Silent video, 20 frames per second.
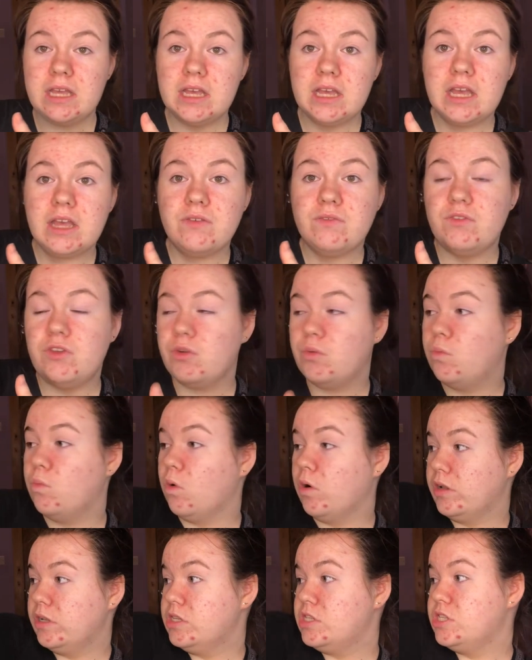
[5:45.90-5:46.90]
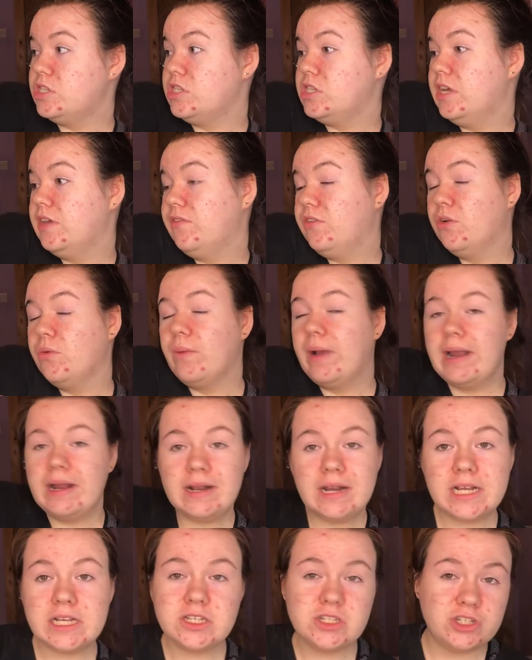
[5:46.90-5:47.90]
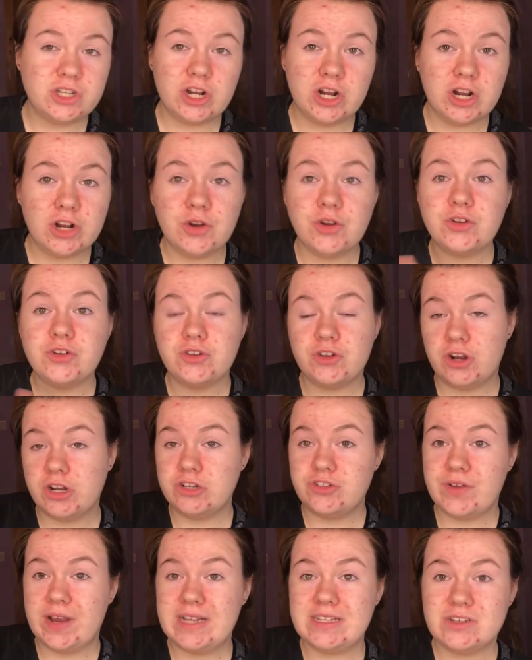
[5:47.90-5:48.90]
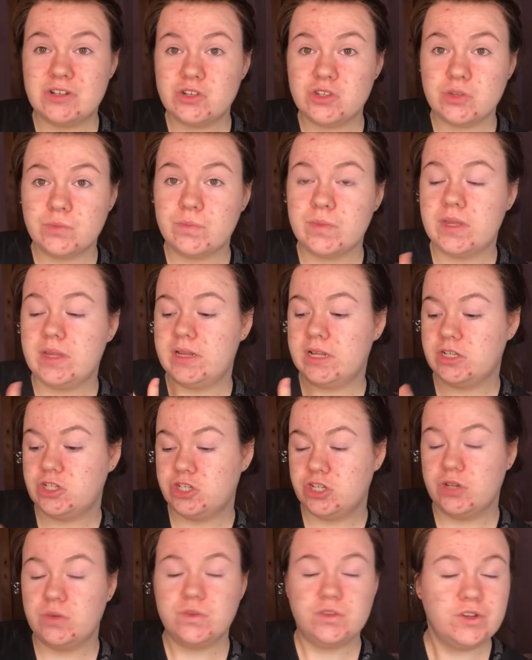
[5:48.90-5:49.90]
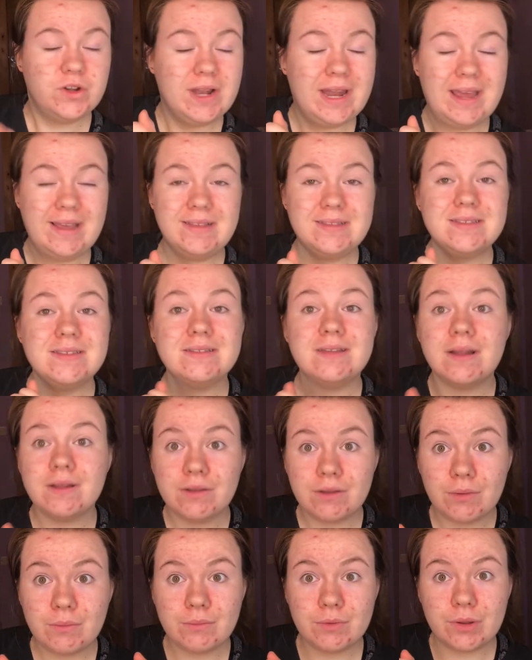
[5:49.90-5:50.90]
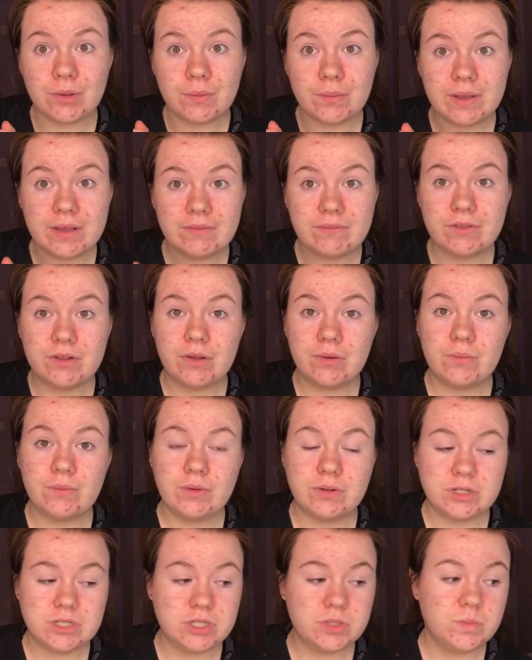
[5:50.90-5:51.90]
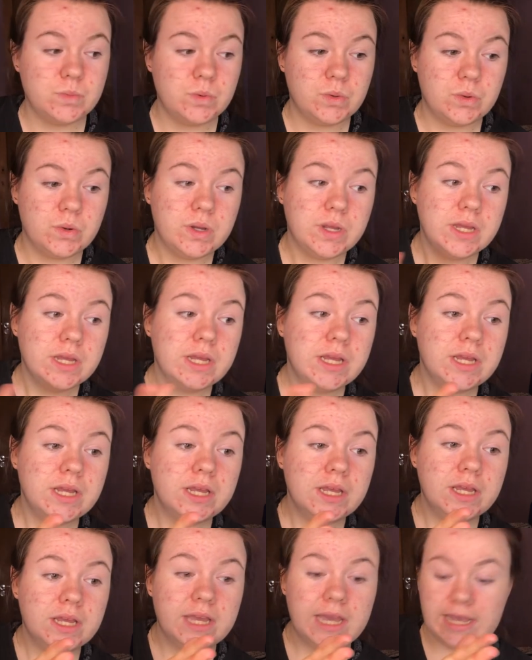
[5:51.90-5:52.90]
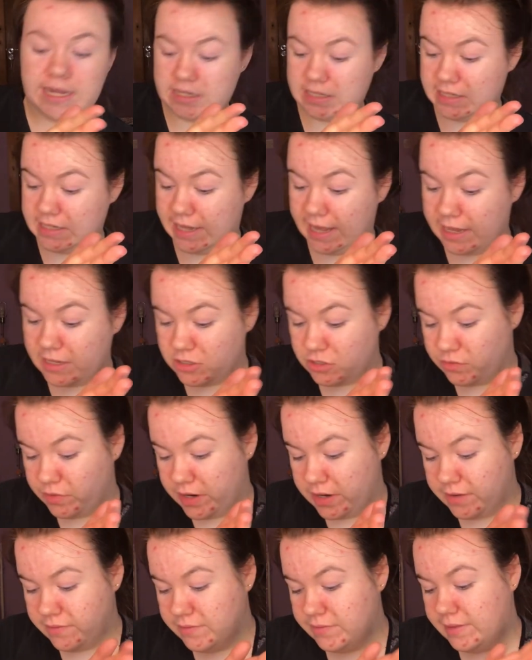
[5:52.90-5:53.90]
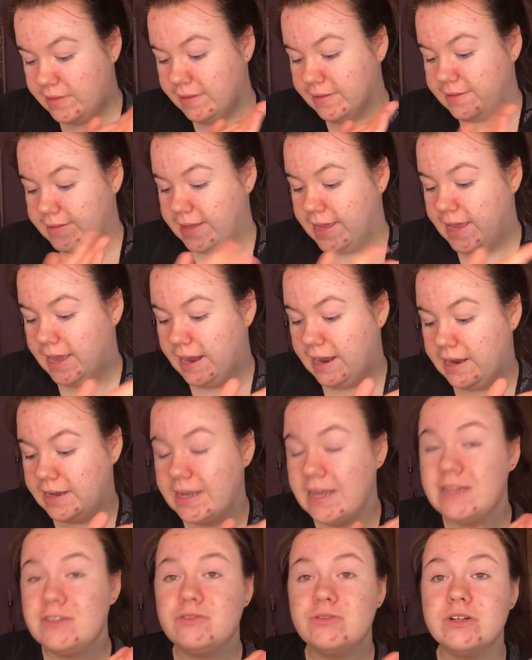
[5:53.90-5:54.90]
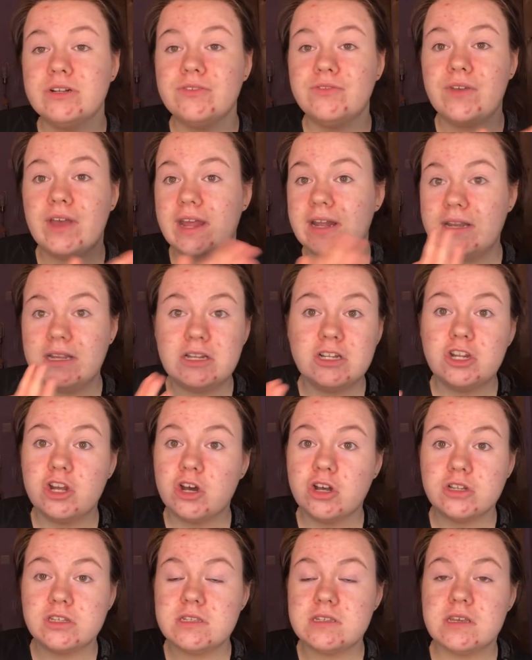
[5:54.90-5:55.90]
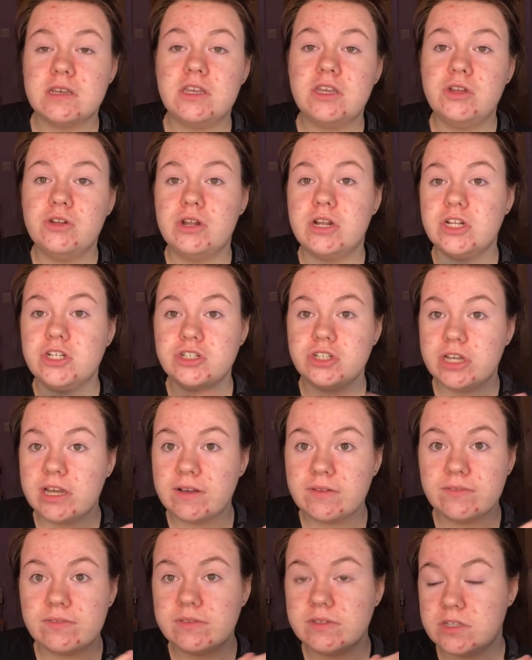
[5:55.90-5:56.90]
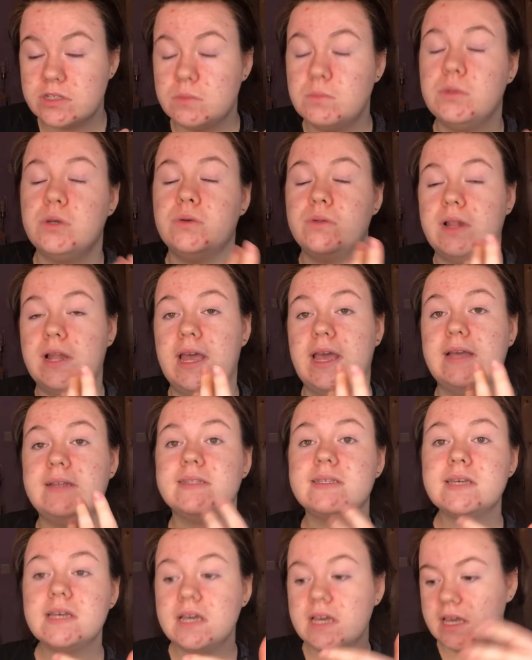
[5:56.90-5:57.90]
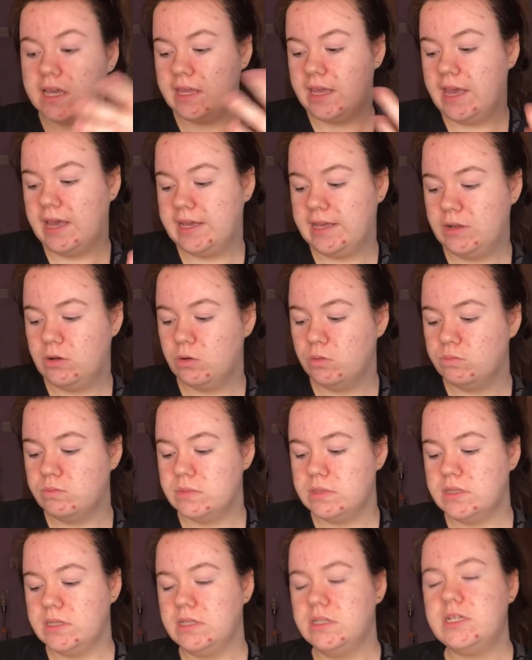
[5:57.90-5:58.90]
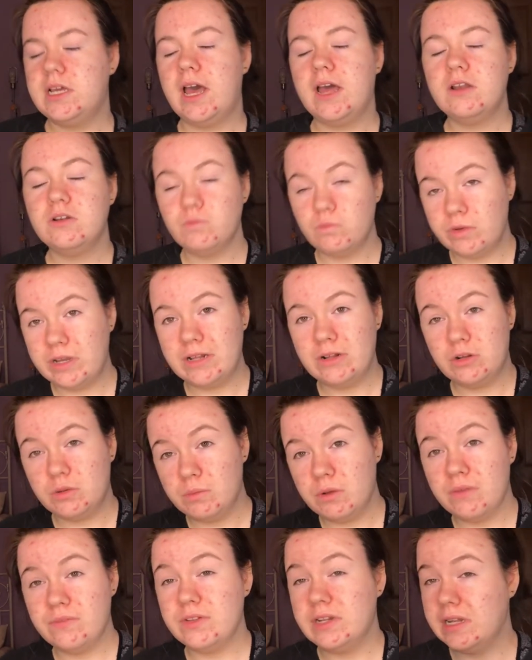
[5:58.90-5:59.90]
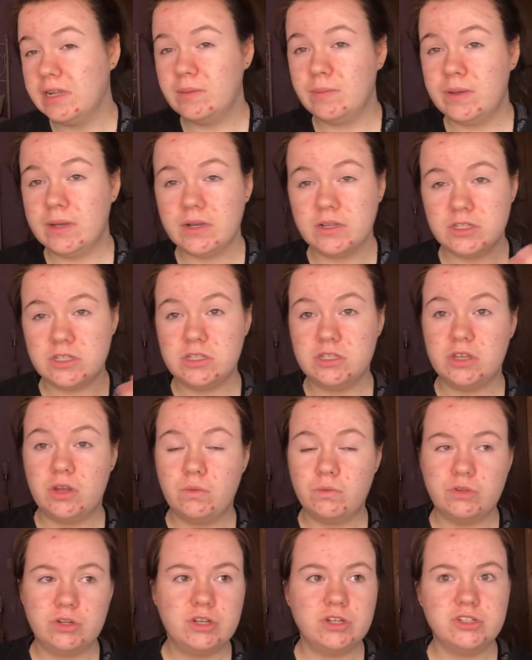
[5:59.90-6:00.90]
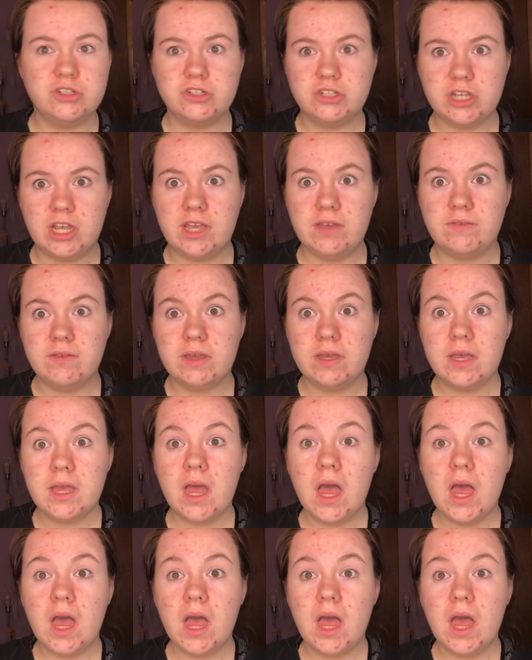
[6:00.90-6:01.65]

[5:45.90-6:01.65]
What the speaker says: if you're wearing like a skirt or a dress or something that shows your legs, then don't do it if you don't want to, but it gets rid of like the hair, gets rid of any dots, like you literally have smooth legs. Yeah, the tan will come off a little bit because it's going to, because you're shaving,